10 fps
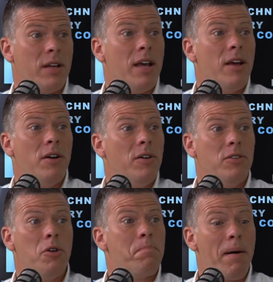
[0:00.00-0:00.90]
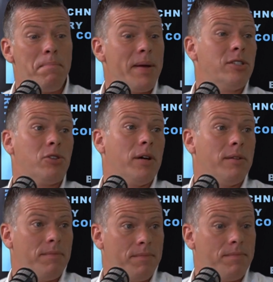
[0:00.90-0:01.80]
So we're gonna re-say action is
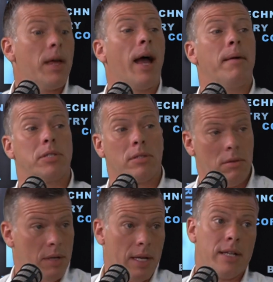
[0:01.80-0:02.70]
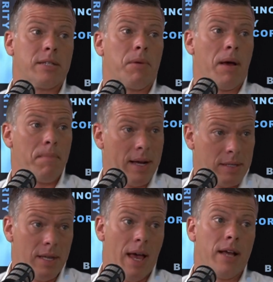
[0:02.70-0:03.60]
power now. Absolutely. Yeah.
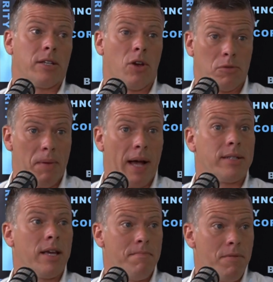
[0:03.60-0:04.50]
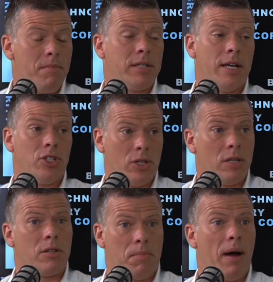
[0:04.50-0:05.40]
It goes back to implementation
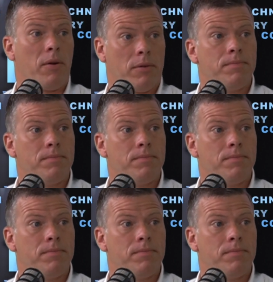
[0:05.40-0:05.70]
is the power.